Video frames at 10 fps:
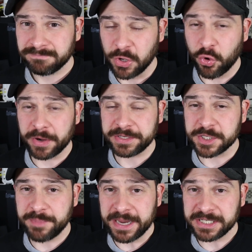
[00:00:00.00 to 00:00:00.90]
According to
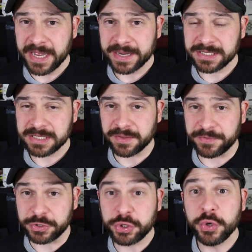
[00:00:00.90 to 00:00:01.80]
SpaceX,
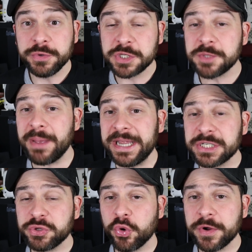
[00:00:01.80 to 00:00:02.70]
the two
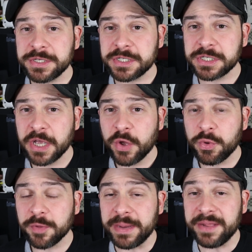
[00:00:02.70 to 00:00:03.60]
space tourists
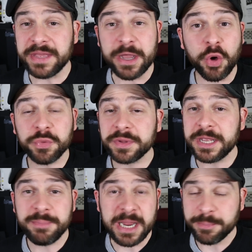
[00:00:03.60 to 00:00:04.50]
will be the
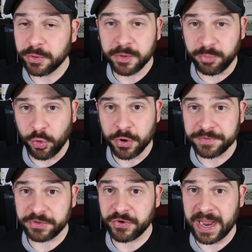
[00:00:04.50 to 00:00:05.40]
only people
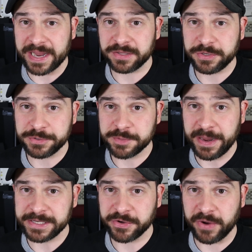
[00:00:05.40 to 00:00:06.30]
aboard the Dragon two
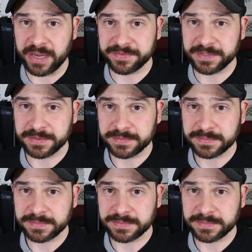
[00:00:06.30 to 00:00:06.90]
spacecraft.